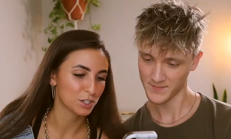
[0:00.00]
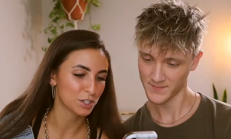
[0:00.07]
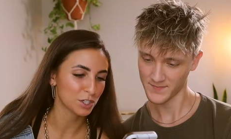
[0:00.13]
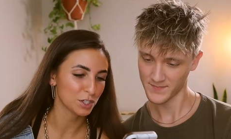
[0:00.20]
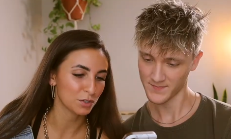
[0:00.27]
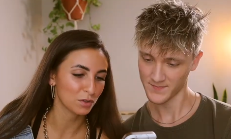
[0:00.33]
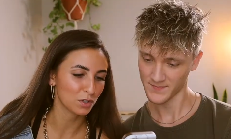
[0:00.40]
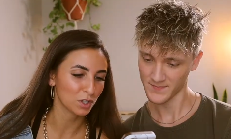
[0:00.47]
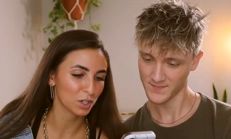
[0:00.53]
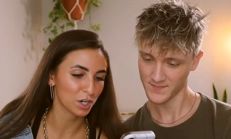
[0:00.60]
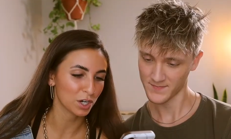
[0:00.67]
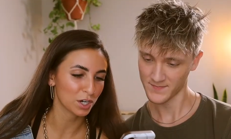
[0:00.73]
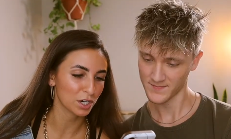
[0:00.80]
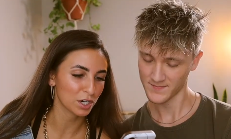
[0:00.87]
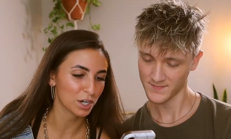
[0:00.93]
Speaker 1: Do you
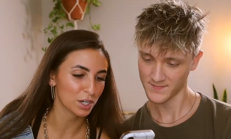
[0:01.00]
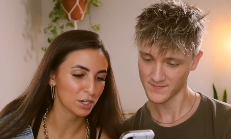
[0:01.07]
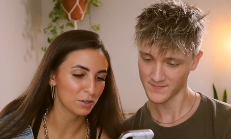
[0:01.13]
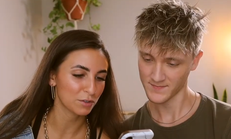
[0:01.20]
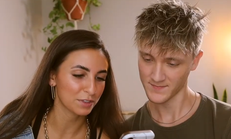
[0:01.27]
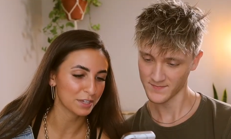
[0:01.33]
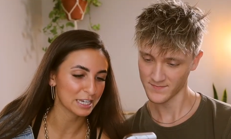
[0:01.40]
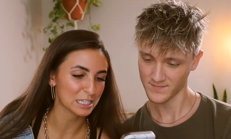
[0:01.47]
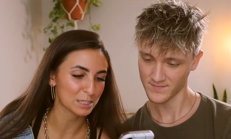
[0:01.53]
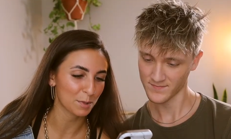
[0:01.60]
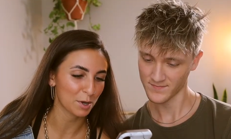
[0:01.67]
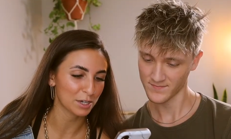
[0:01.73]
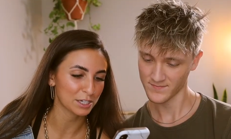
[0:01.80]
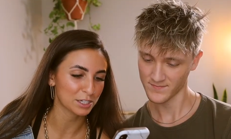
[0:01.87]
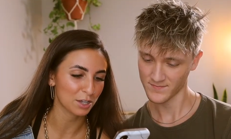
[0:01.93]
learn new things
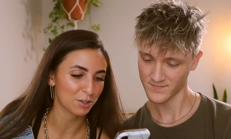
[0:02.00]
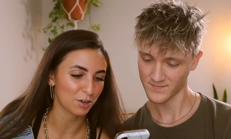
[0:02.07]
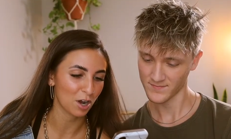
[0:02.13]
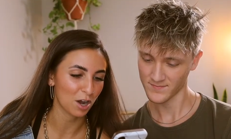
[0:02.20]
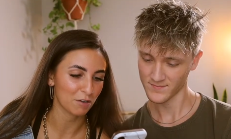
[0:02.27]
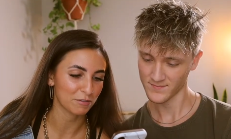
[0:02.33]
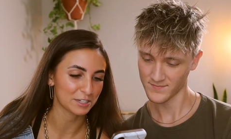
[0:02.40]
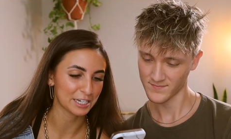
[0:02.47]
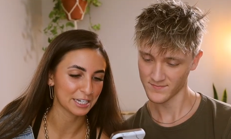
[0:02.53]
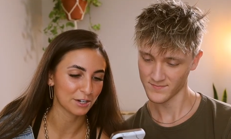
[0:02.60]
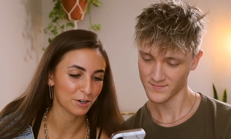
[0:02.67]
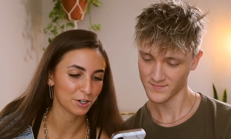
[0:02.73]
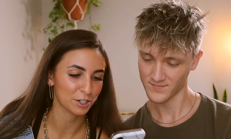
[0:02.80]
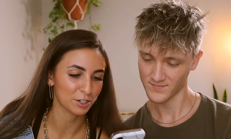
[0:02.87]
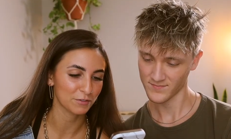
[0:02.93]
about each other often
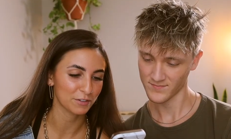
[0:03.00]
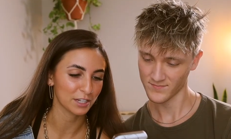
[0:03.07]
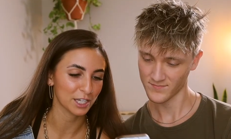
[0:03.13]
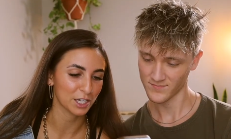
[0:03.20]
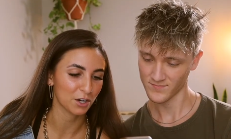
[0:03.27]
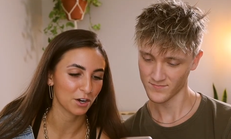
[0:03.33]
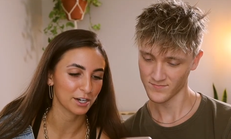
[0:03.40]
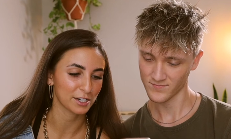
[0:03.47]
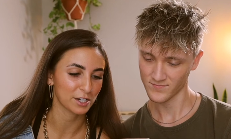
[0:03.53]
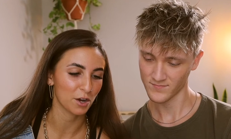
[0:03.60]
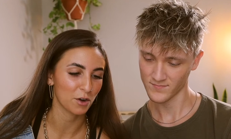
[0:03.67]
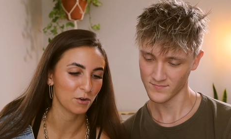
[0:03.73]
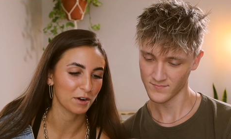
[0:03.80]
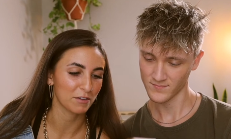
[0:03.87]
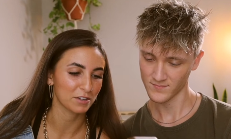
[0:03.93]
or do you feel like you already
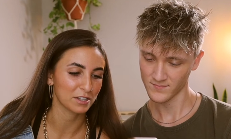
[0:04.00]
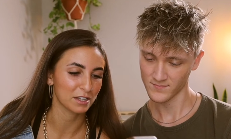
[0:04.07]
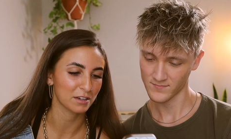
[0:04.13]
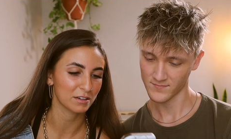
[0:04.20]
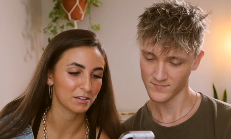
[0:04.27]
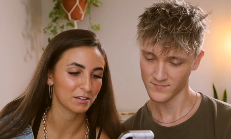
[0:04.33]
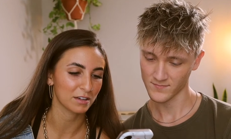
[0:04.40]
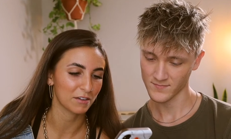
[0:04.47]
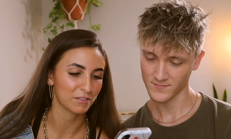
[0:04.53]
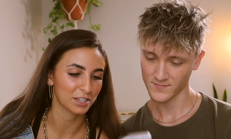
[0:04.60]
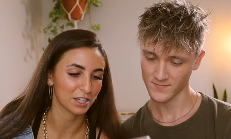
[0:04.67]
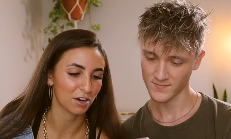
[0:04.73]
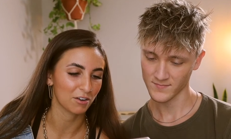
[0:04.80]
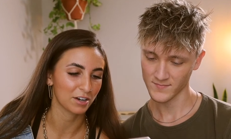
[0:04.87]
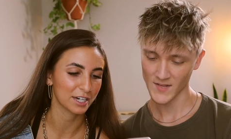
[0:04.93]
know every
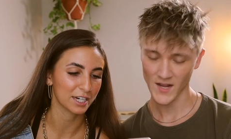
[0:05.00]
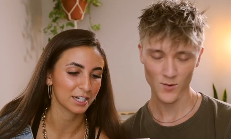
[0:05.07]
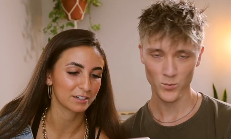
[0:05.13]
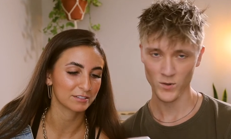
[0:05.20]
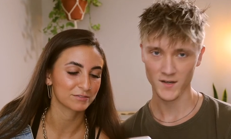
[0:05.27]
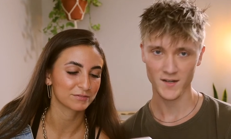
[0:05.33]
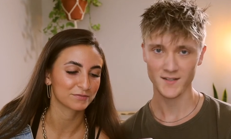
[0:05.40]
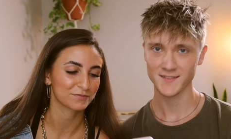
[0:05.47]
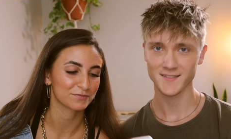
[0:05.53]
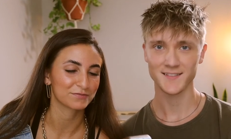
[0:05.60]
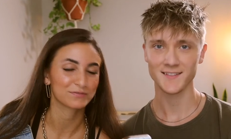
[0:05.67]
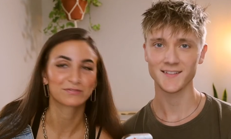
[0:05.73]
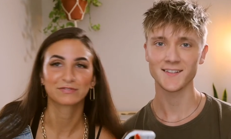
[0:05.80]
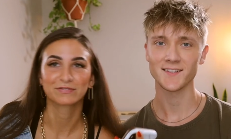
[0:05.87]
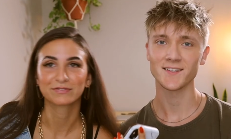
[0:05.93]
everything already?
Speaker 2: We're
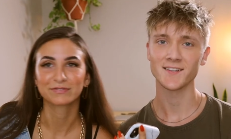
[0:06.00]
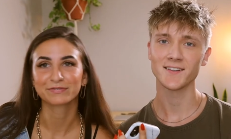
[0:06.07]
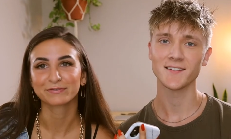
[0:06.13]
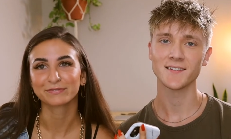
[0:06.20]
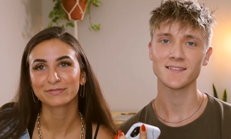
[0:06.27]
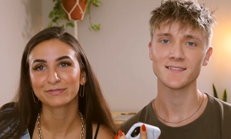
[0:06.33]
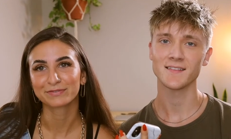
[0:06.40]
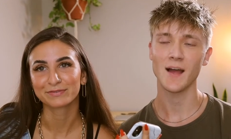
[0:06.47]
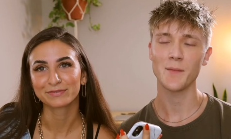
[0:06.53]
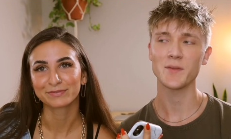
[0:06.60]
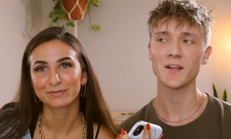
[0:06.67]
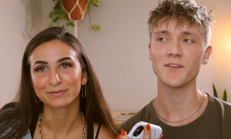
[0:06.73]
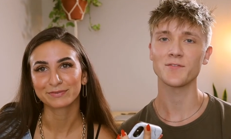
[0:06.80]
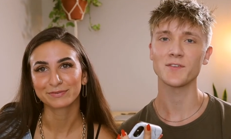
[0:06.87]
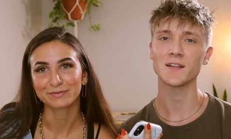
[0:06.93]
constantly learning. I mean,
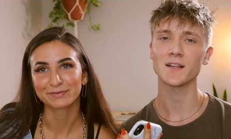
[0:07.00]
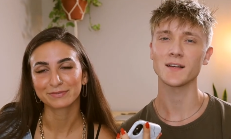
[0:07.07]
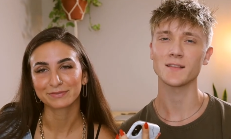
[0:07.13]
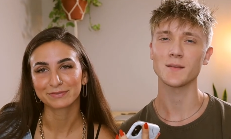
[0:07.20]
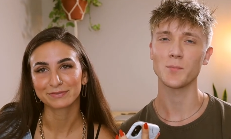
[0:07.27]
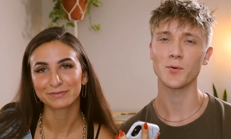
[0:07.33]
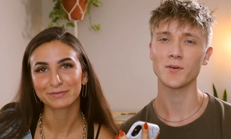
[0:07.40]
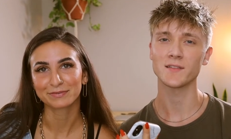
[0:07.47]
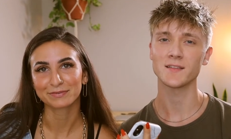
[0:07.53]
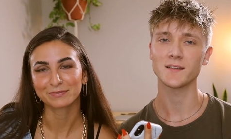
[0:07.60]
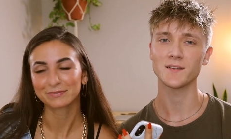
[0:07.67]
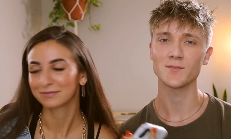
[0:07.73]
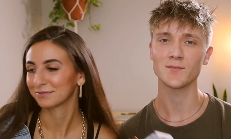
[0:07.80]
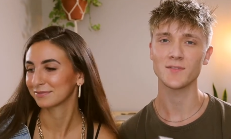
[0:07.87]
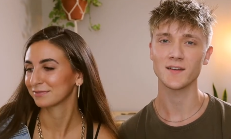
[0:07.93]
I feel like the point
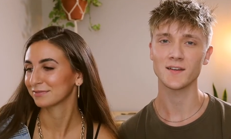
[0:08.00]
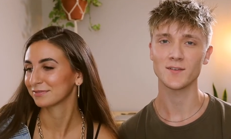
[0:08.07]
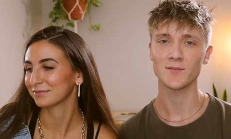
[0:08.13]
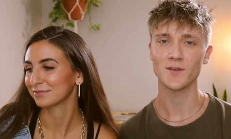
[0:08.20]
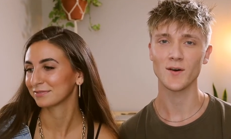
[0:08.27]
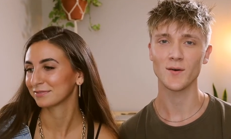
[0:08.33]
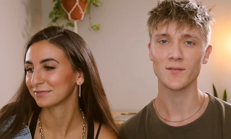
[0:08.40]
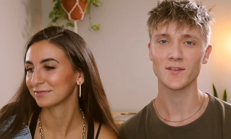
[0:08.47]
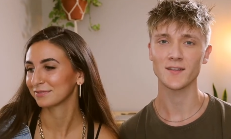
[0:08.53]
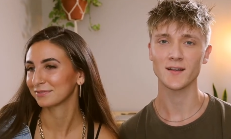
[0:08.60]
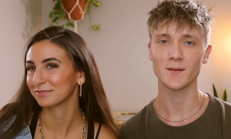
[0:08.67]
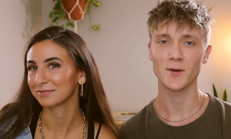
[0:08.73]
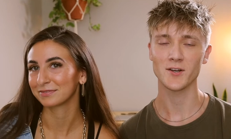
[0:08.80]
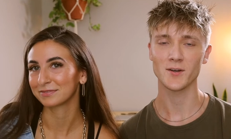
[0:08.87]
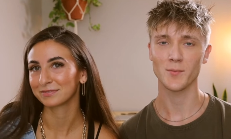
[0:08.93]
that you think you know everything
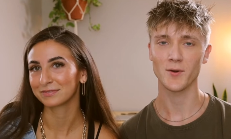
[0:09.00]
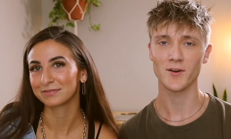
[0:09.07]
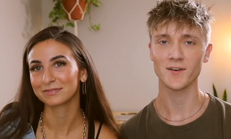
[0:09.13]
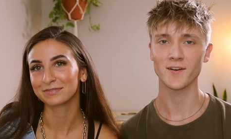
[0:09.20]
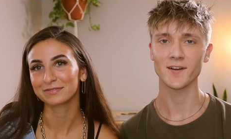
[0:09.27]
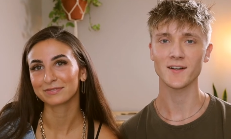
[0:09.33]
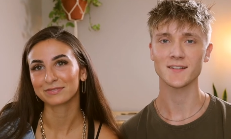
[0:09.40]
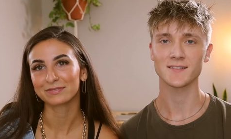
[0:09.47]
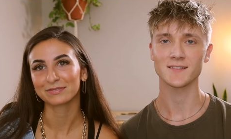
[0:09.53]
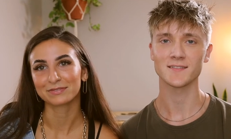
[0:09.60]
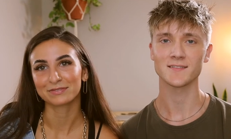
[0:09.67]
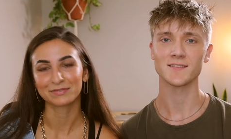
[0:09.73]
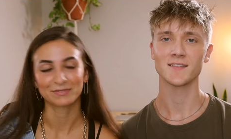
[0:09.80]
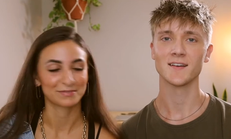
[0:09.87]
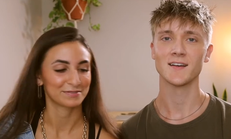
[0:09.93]
about your partner
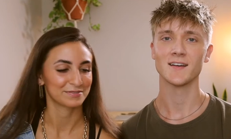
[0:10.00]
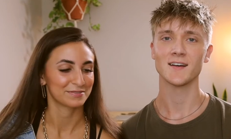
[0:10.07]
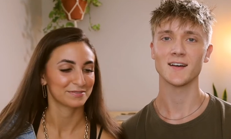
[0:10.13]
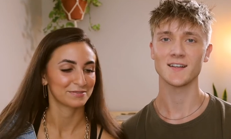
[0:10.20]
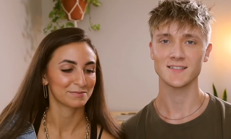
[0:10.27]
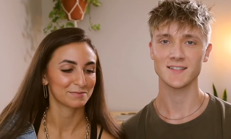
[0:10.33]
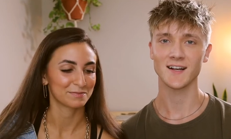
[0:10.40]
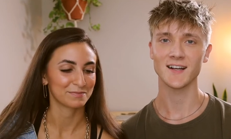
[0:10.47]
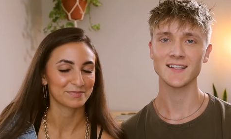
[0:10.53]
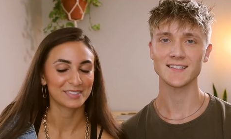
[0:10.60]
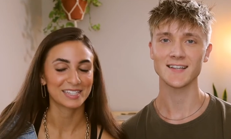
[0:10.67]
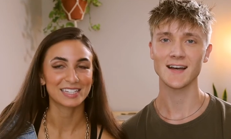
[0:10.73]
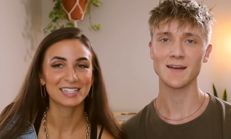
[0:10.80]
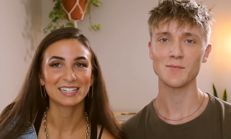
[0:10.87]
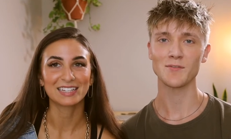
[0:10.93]
is a sucky
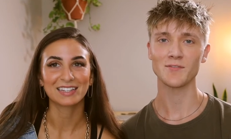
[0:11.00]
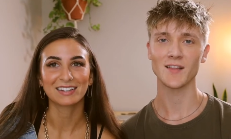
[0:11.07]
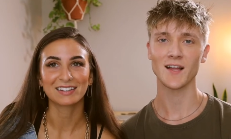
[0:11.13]
time of